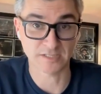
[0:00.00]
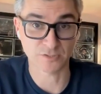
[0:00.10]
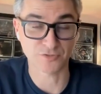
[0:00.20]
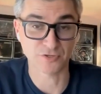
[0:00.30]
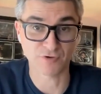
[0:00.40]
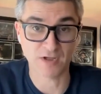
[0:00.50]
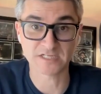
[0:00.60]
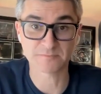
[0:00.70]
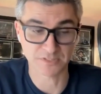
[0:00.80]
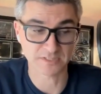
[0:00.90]
on the
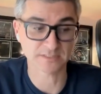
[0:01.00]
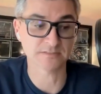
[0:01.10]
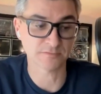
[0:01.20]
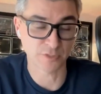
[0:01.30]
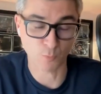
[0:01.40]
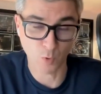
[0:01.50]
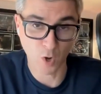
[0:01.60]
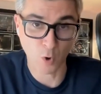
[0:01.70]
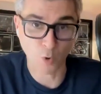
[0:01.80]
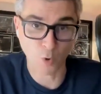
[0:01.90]
rise, but they'll
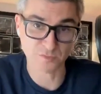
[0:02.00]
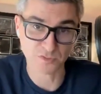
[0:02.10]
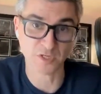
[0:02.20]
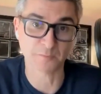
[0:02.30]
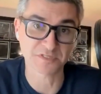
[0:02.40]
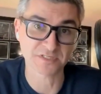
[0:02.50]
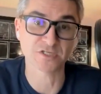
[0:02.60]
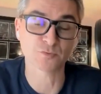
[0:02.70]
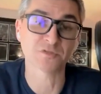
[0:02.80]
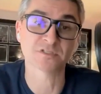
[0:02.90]
always at some
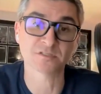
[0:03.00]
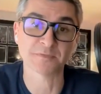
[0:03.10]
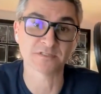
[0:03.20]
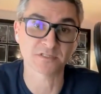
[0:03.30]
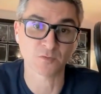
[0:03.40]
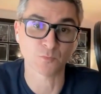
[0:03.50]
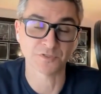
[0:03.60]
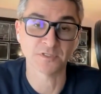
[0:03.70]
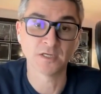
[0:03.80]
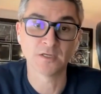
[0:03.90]
stage want to speak to
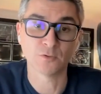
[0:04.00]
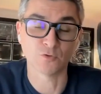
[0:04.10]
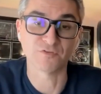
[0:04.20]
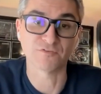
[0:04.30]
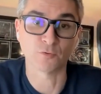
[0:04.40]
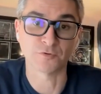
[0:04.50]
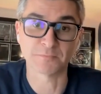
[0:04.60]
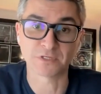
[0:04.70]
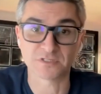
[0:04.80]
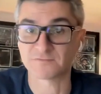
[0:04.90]
someone over the phone,
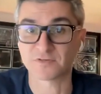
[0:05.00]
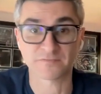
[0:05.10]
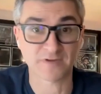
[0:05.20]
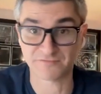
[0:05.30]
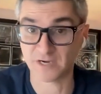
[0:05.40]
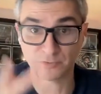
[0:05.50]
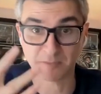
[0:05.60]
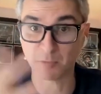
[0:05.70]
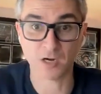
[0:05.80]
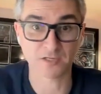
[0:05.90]
because if they are going
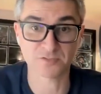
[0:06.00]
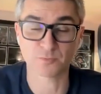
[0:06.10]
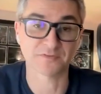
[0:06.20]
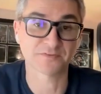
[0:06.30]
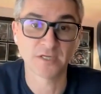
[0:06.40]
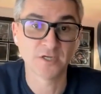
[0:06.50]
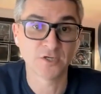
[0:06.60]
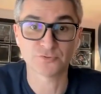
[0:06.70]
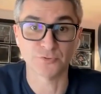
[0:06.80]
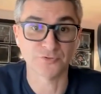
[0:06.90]
to part with
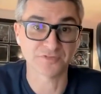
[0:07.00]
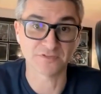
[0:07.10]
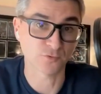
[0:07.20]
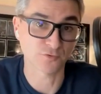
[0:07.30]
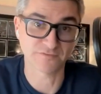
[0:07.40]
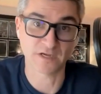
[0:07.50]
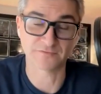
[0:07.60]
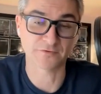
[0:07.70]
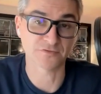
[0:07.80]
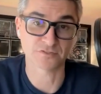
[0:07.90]
$2,000, $3,000,
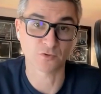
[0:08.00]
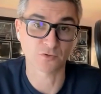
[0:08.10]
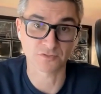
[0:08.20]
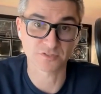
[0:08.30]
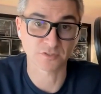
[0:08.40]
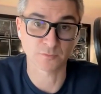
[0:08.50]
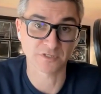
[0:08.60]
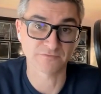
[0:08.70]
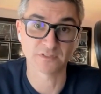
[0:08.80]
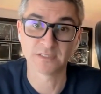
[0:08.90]
$4,000, $5,000 or
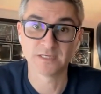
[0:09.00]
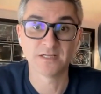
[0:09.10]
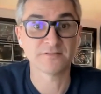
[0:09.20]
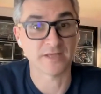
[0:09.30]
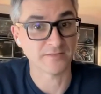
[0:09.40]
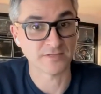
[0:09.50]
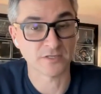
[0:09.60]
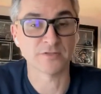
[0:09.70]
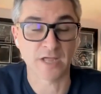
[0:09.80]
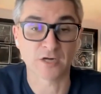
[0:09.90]
whatever,
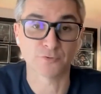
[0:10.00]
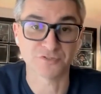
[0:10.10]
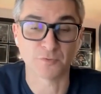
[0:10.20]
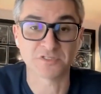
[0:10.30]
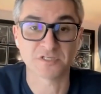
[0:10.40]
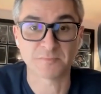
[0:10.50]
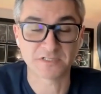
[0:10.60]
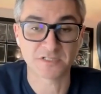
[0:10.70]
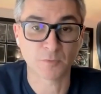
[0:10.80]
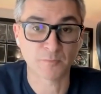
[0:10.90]
then they are going to want to speak
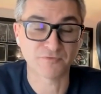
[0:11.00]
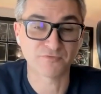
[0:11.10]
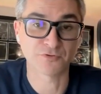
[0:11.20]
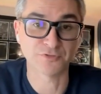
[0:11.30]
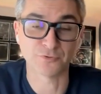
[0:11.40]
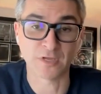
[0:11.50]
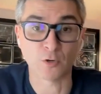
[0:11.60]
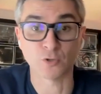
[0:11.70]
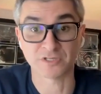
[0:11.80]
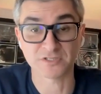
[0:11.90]
to someone before they do that,
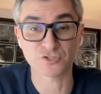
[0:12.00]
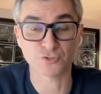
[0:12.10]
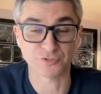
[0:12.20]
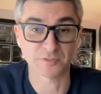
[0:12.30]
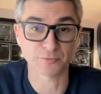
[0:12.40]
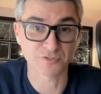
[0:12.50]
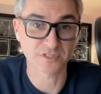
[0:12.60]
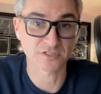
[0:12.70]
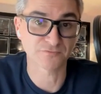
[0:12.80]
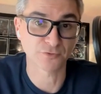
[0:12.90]
or at least during the
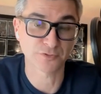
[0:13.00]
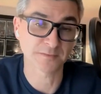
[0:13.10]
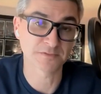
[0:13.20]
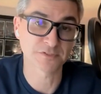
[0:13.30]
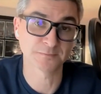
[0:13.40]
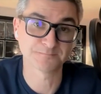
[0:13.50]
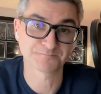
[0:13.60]
process of doing that. So.